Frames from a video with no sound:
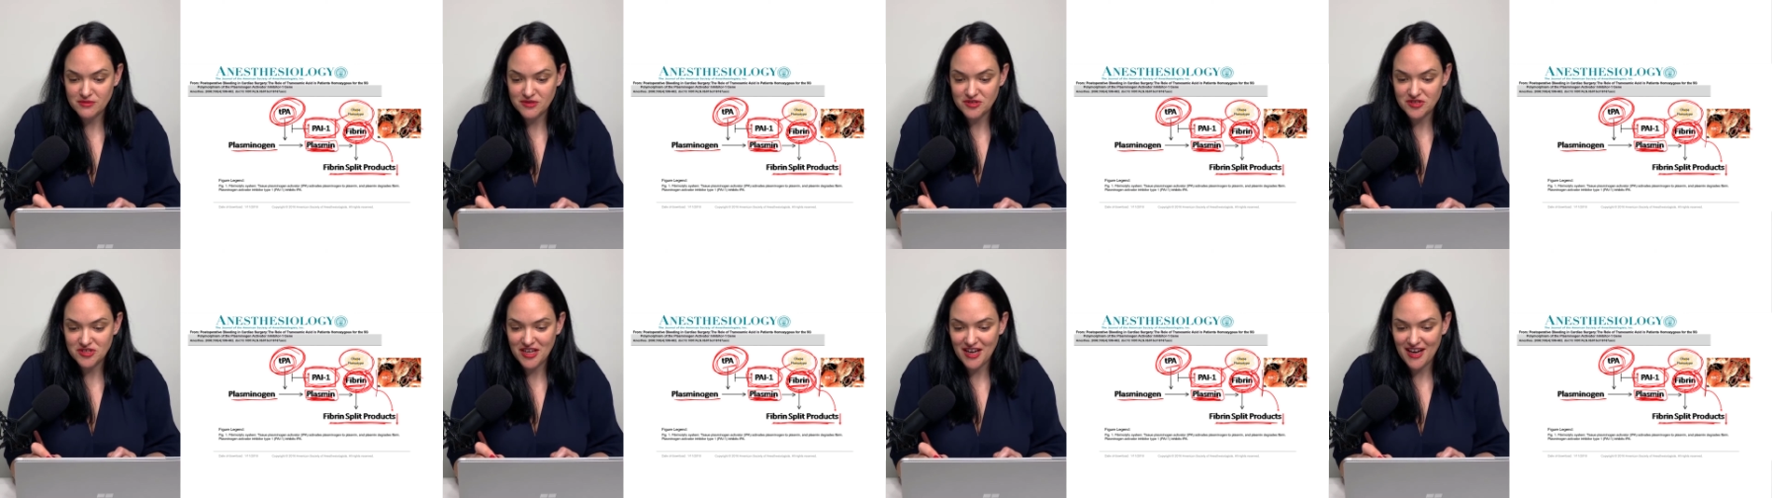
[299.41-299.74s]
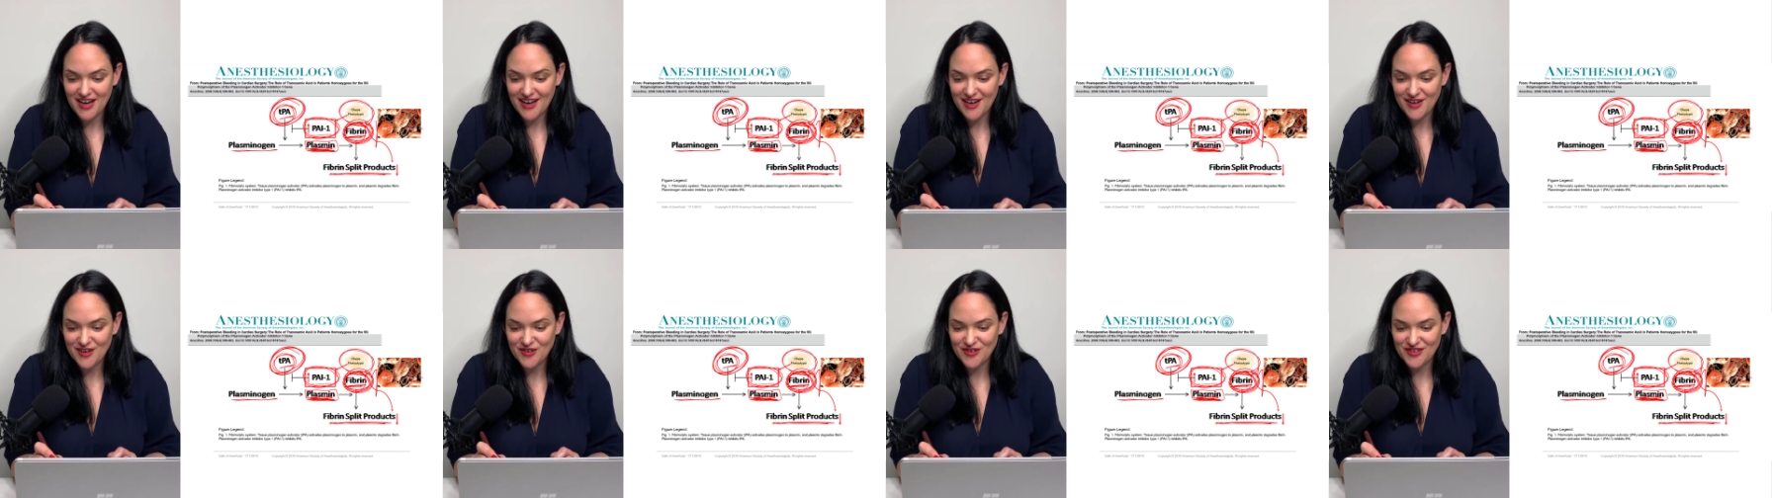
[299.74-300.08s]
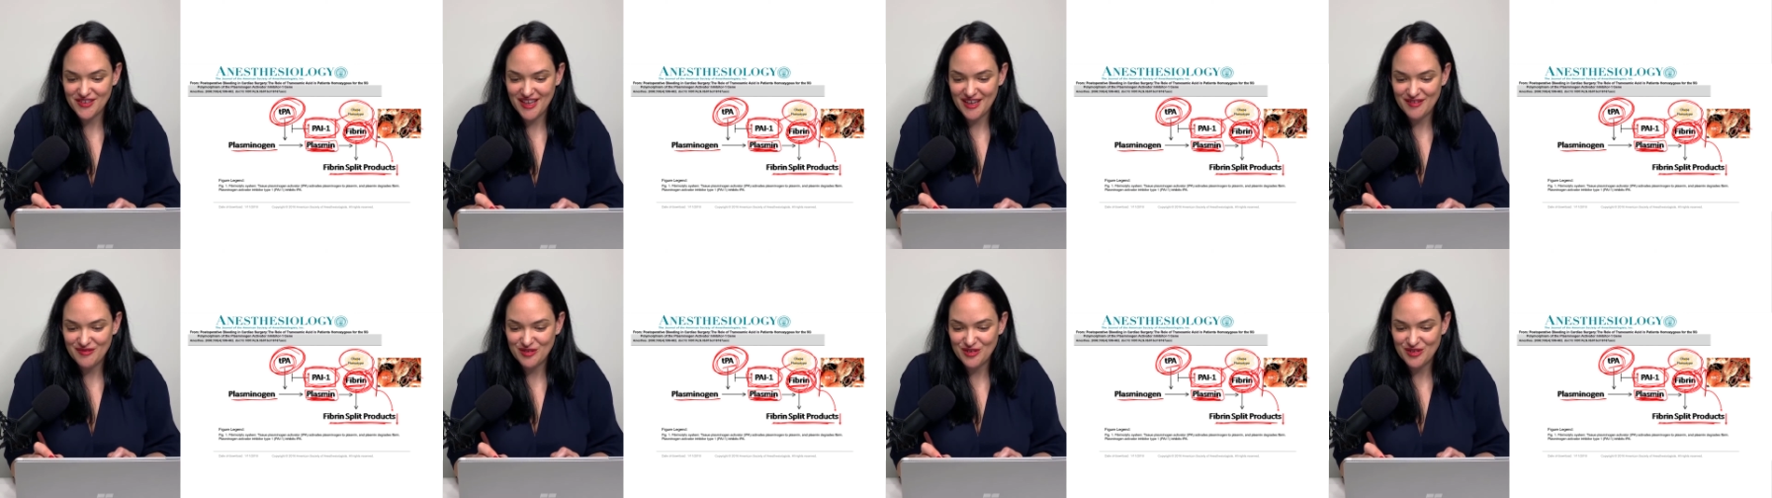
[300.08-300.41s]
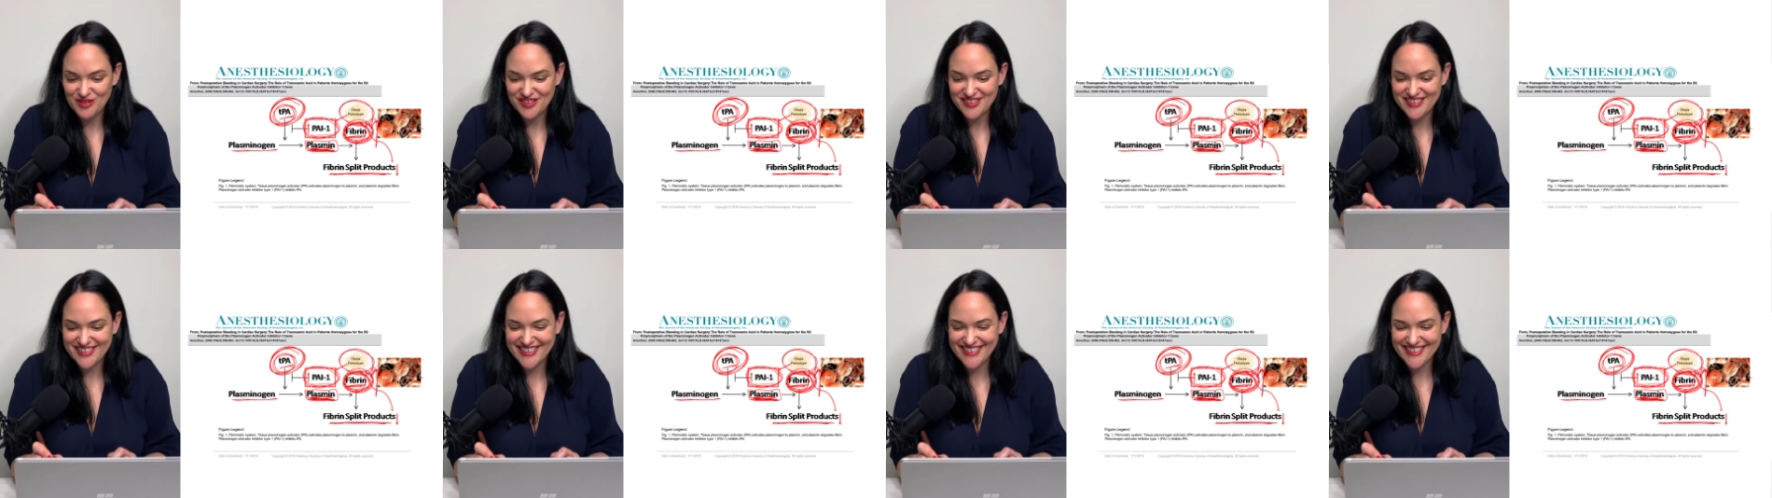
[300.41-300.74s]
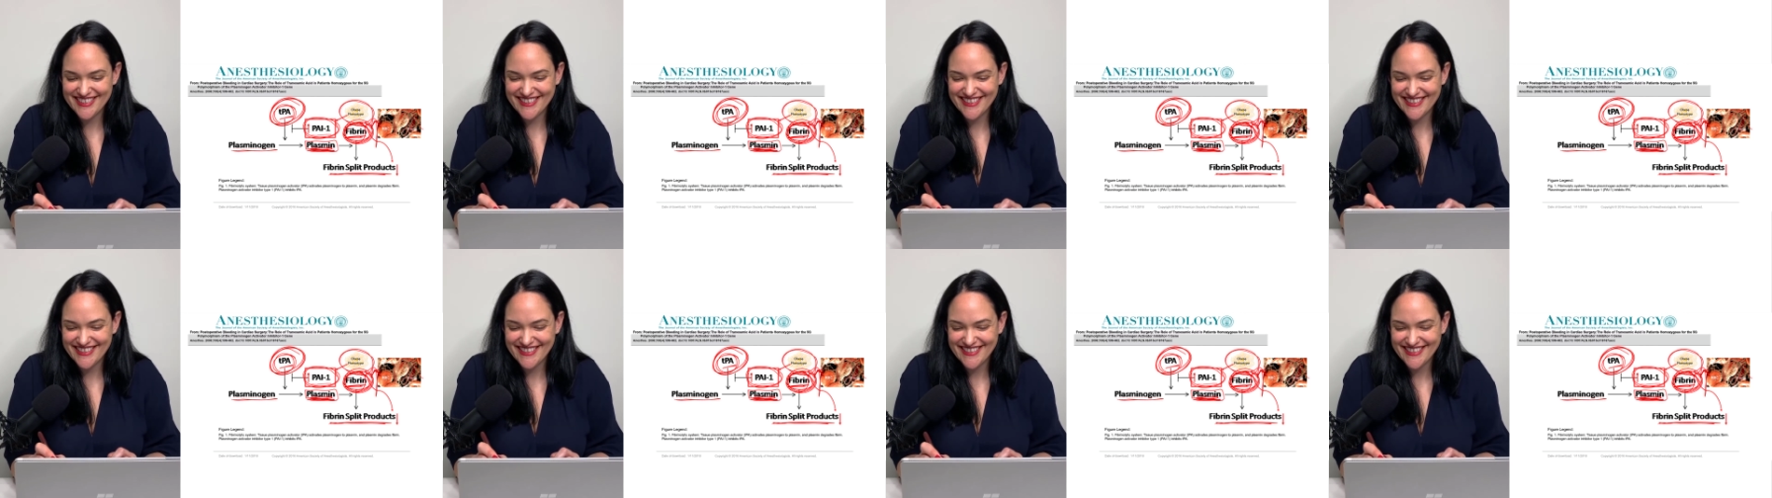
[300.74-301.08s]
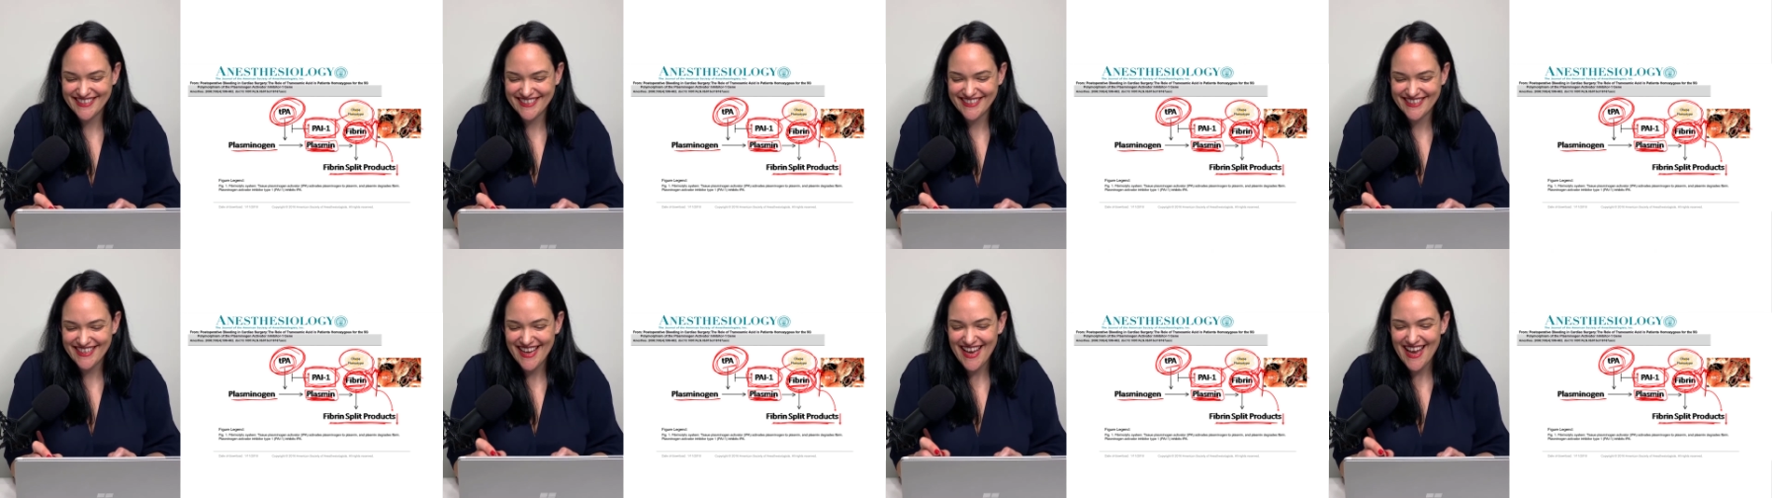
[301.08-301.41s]
there's higher levels
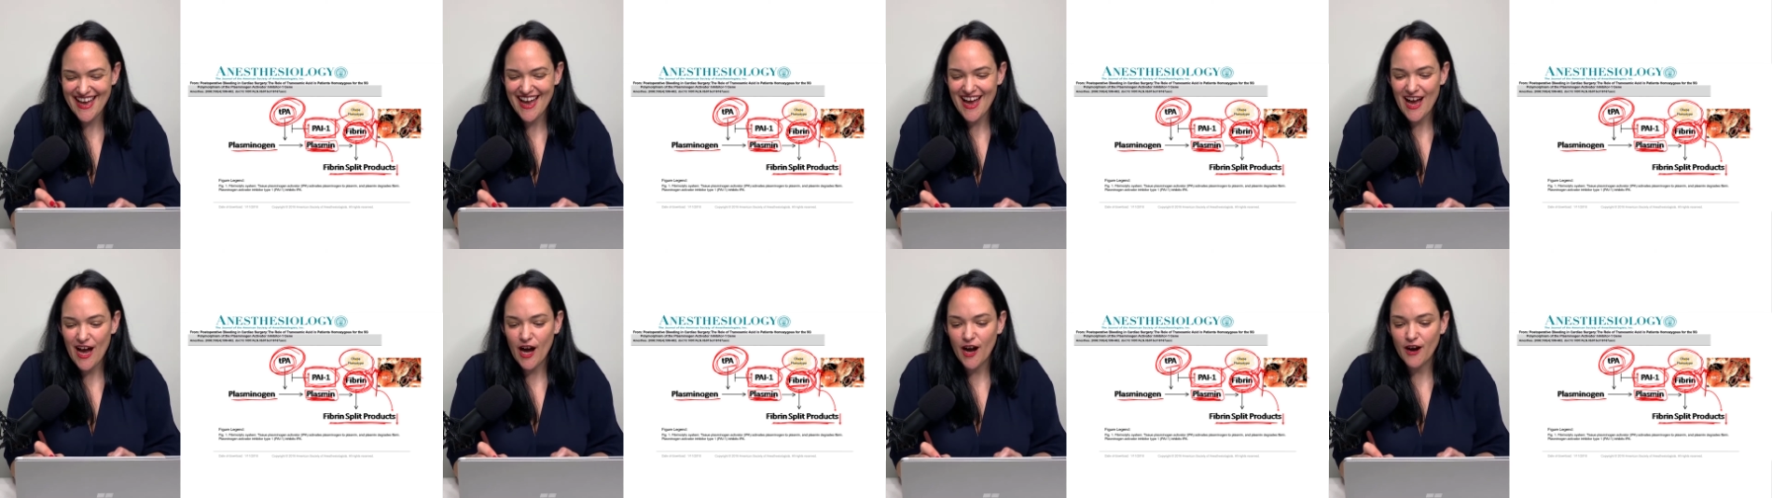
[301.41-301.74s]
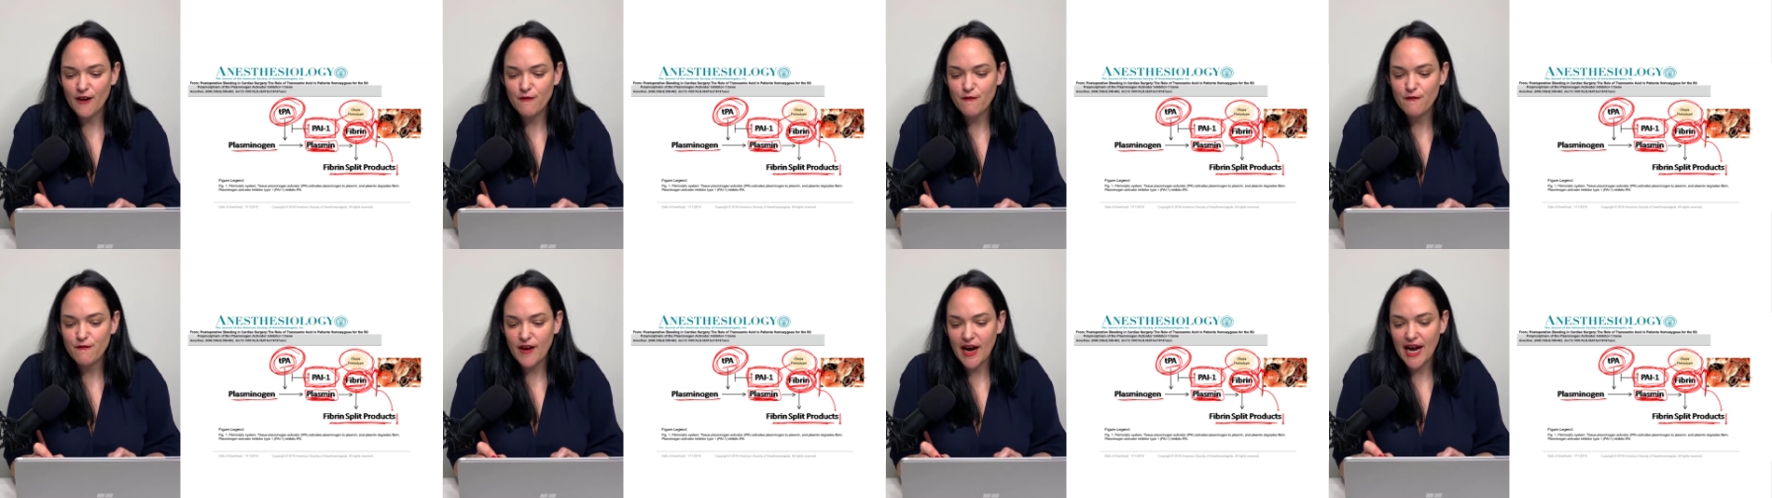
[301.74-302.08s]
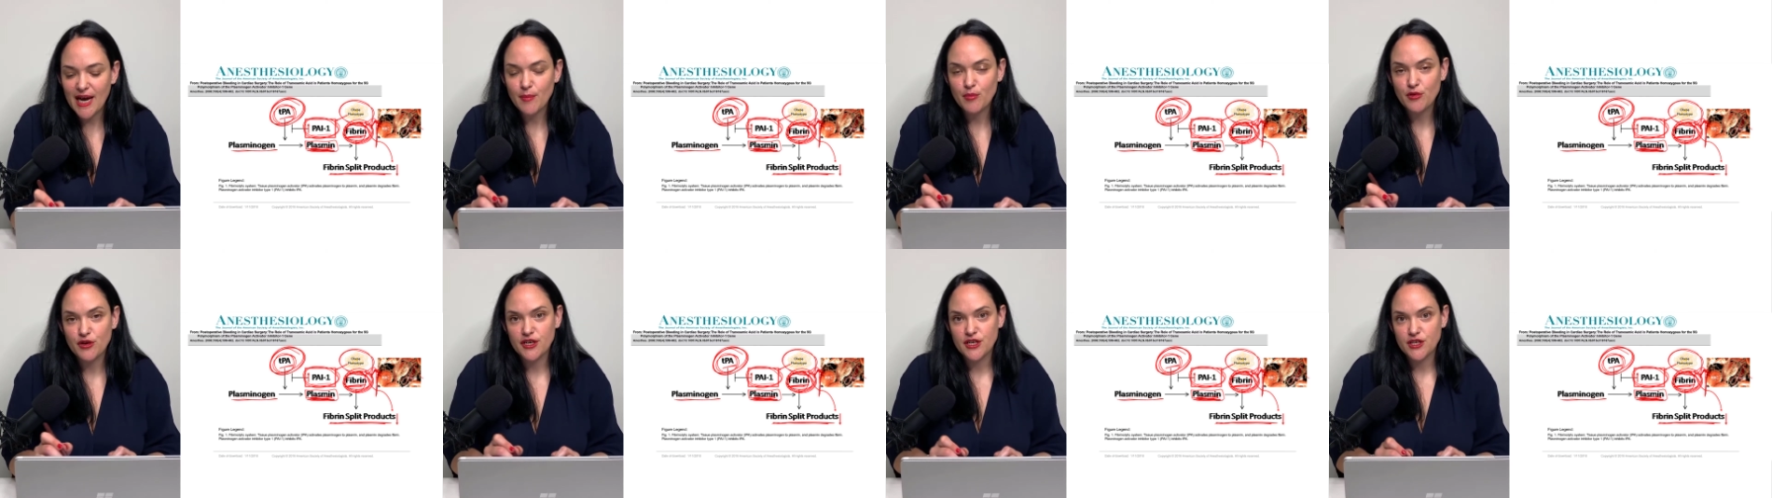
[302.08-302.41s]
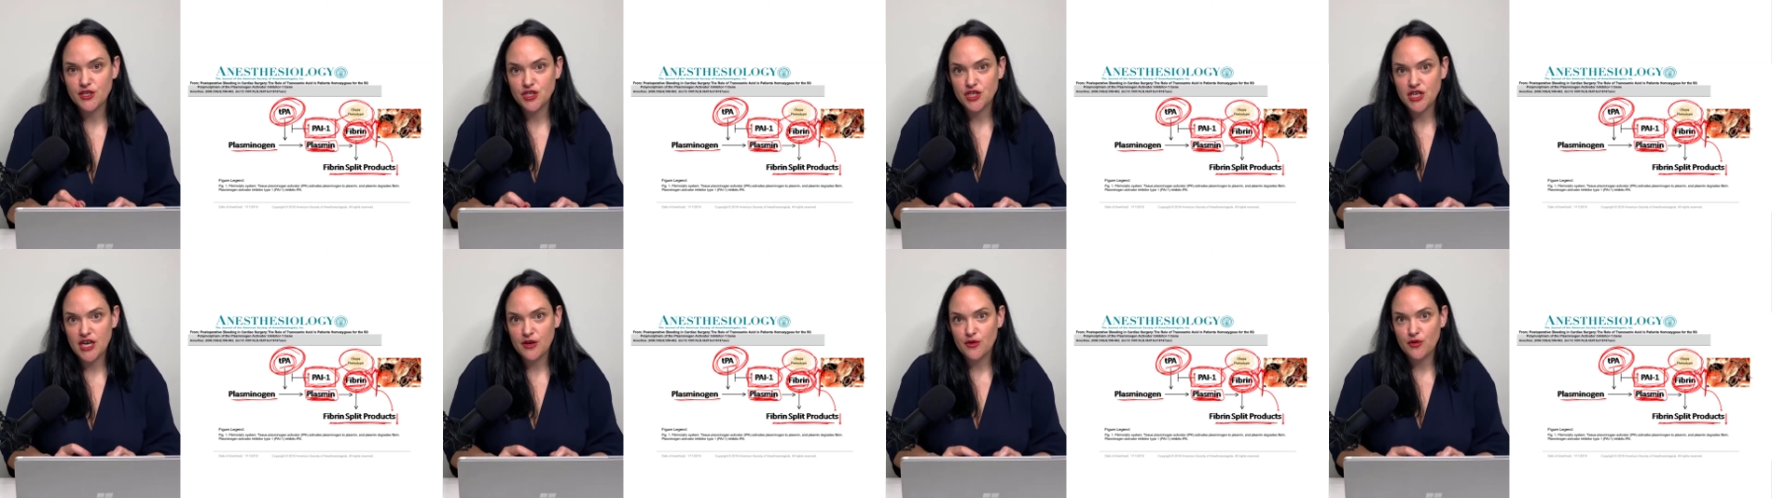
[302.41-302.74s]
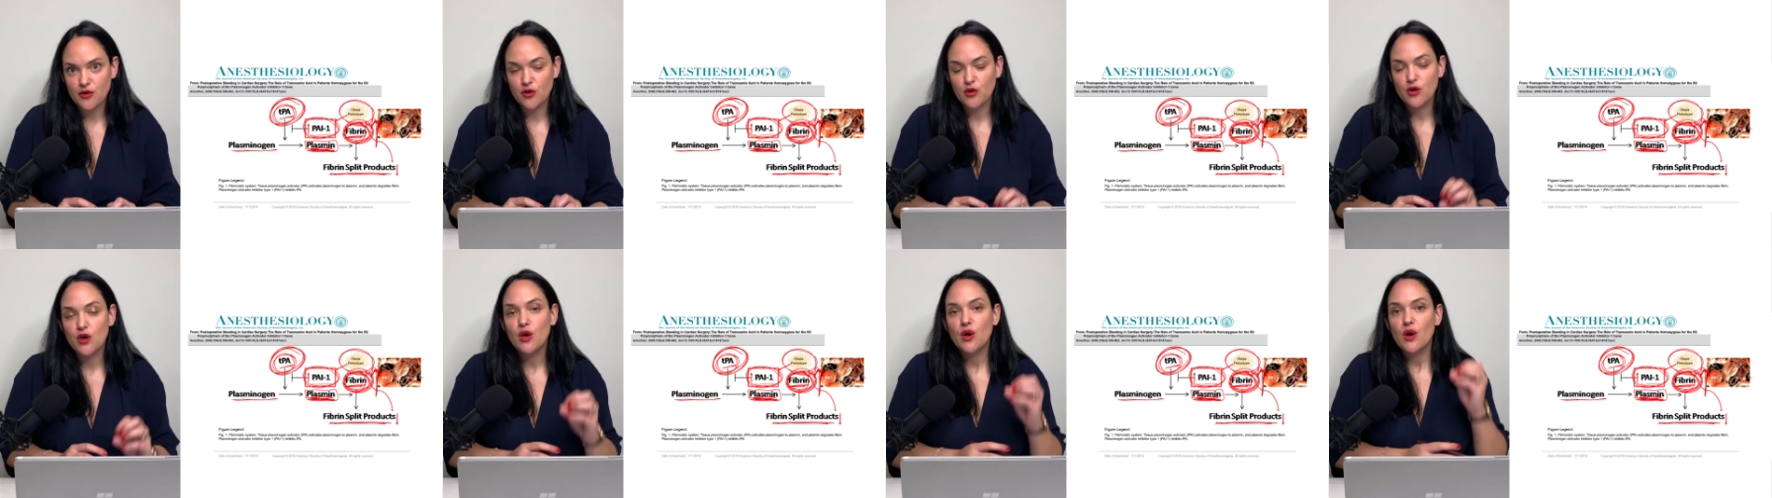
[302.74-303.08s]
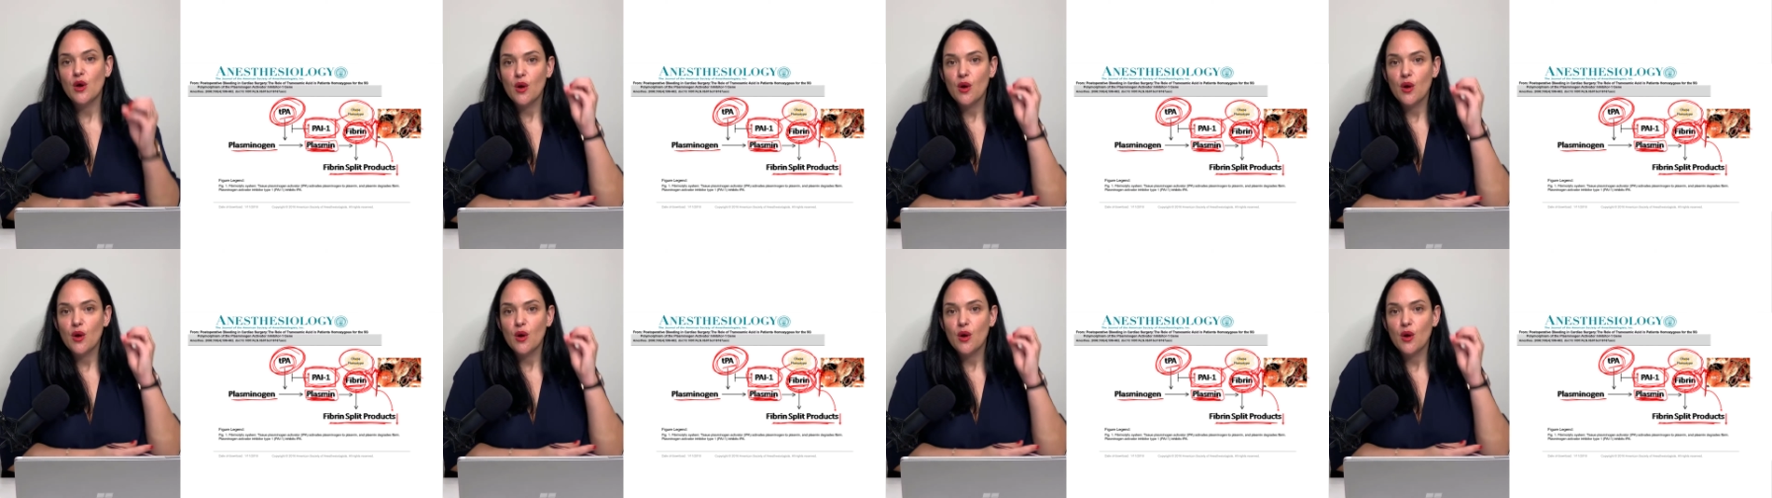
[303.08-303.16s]
of fibrin in general.